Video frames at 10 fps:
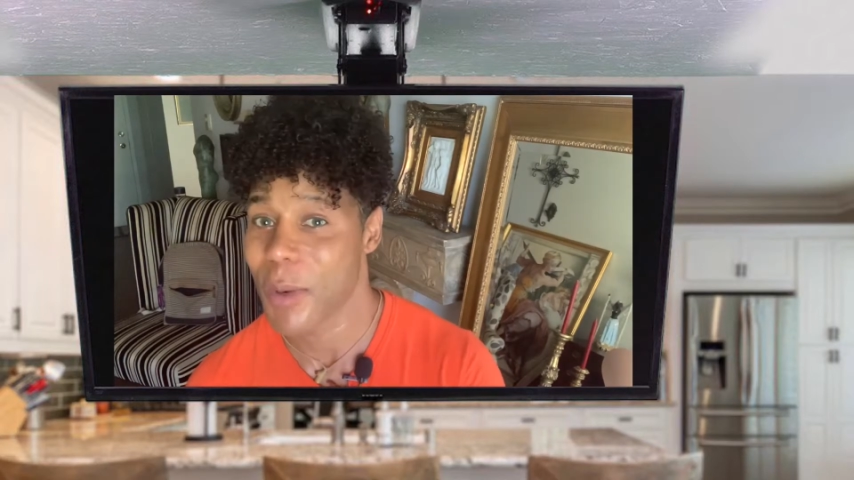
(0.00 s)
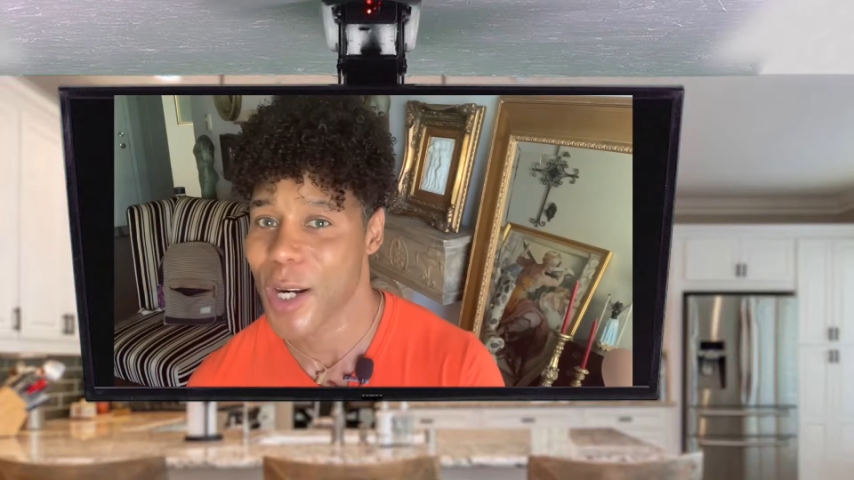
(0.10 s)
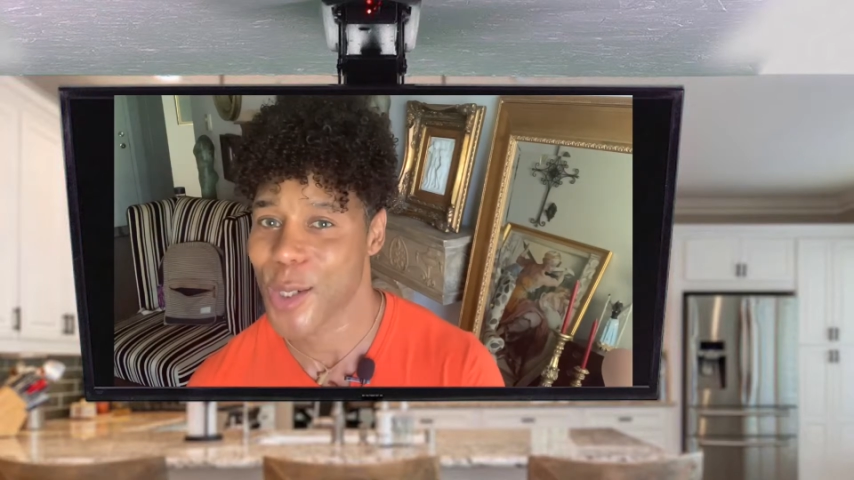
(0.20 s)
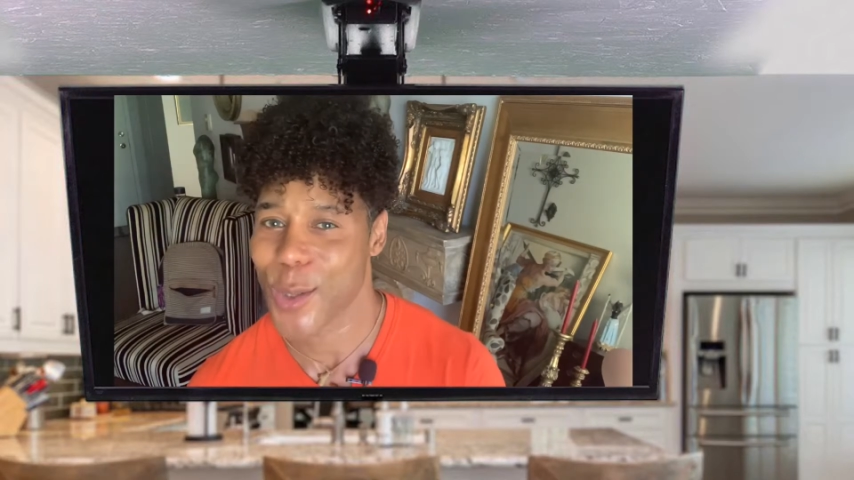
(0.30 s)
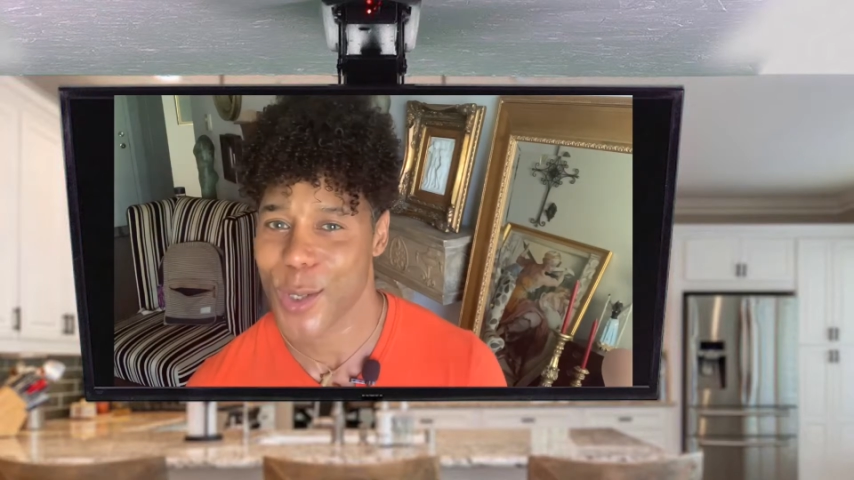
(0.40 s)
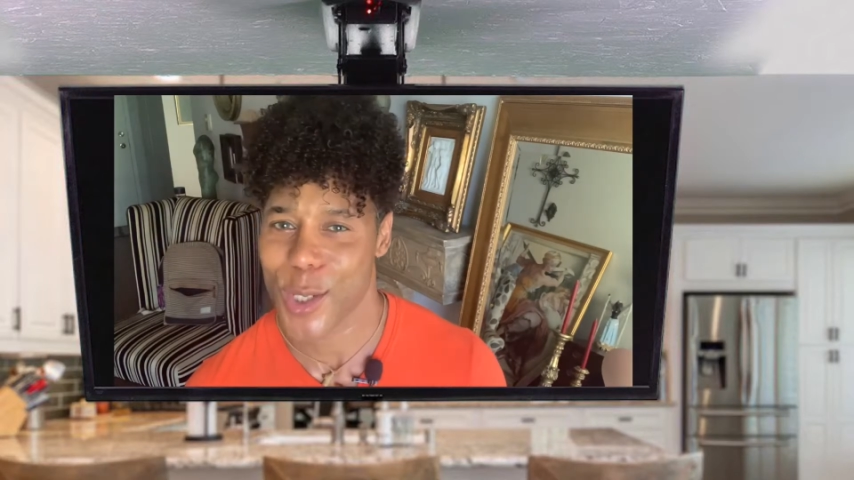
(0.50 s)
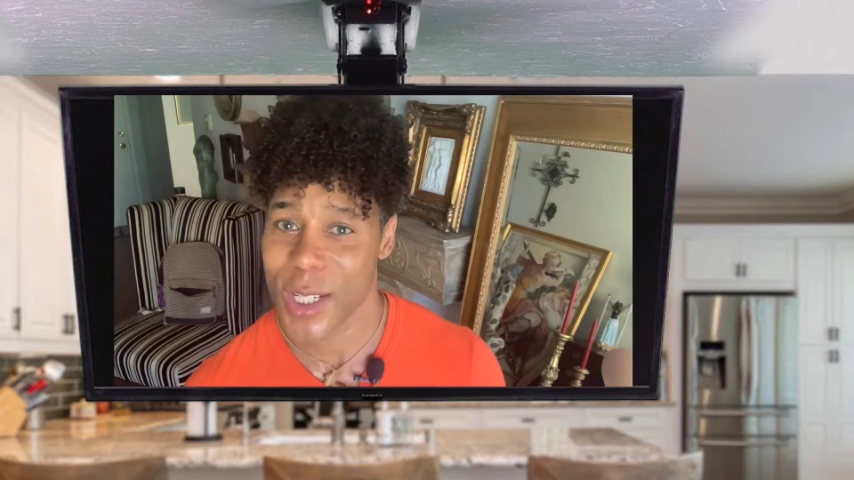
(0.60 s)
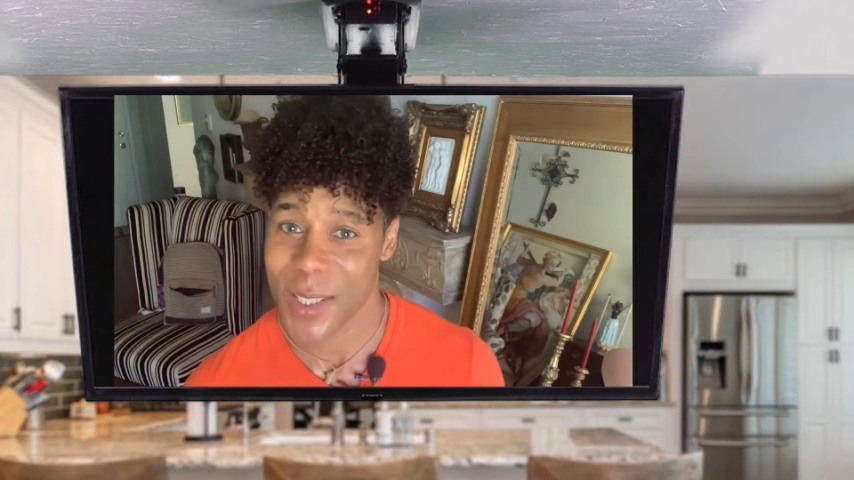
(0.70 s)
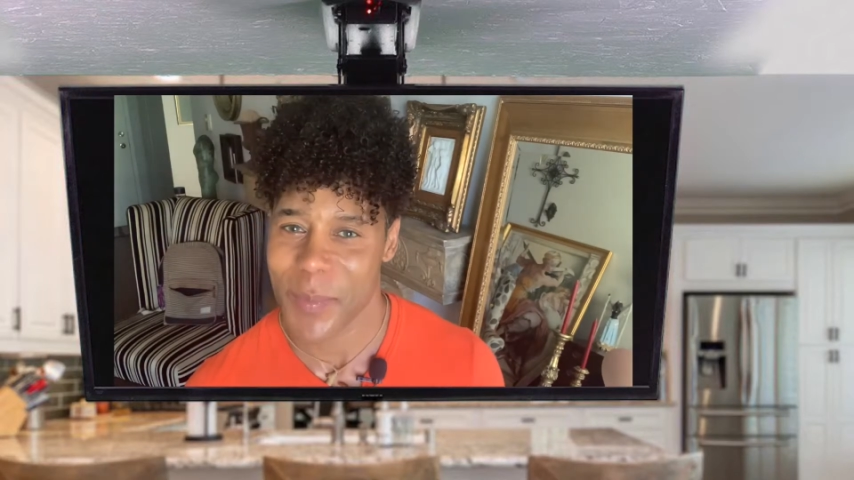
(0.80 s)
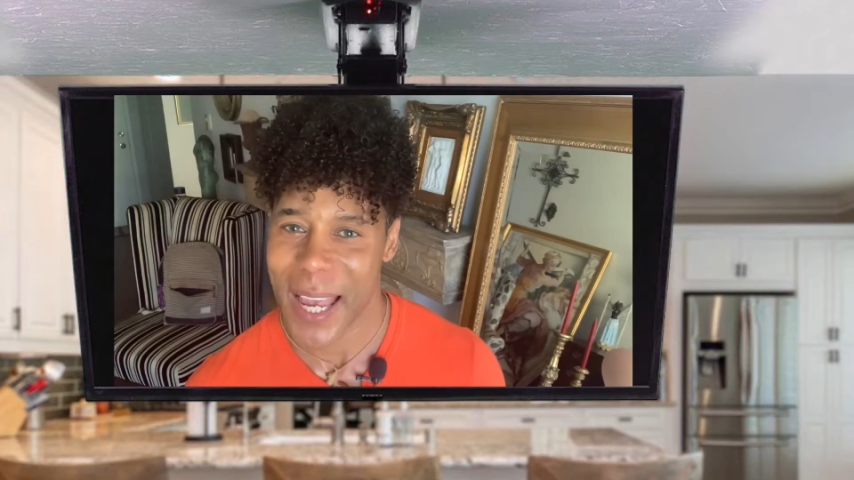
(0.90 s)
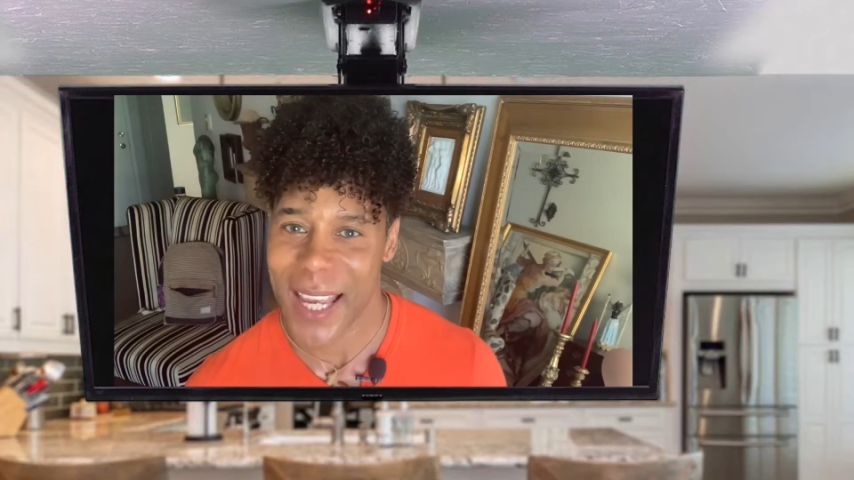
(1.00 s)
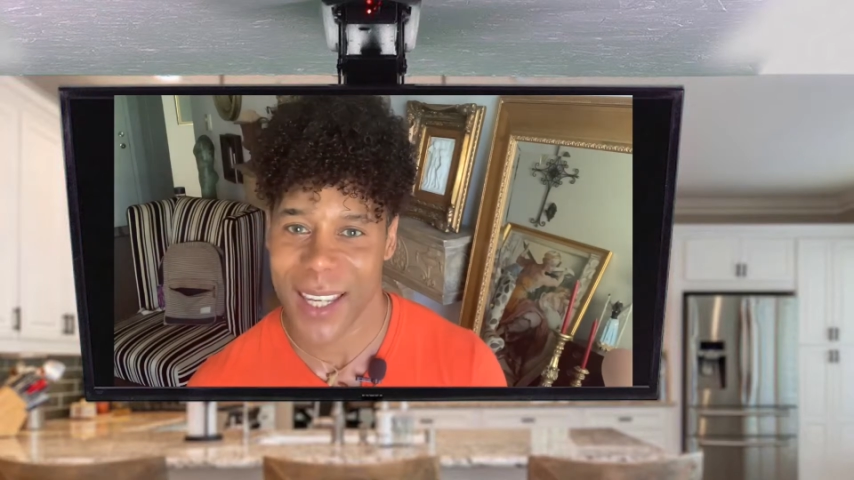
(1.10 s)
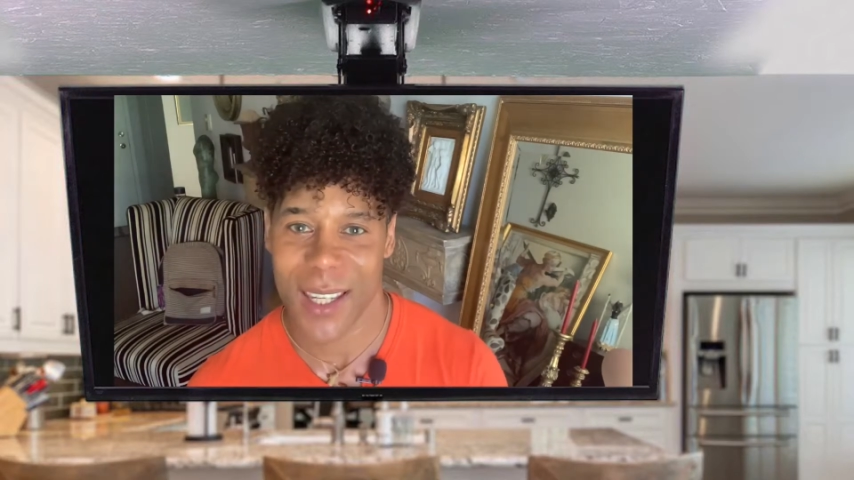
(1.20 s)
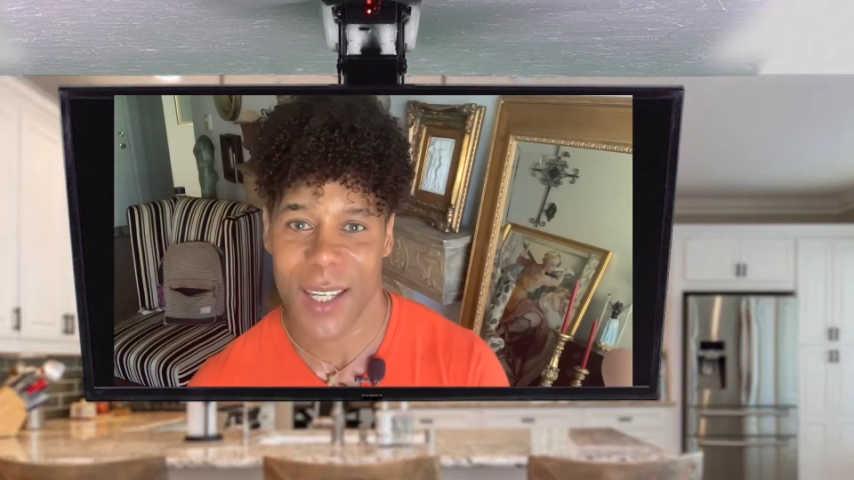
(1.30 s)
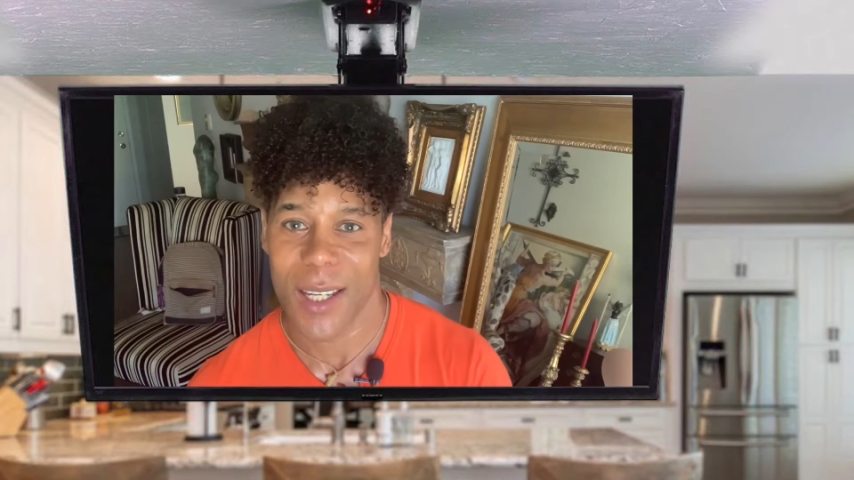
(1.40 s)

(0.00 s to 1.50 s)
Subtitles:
Marjo. She's back.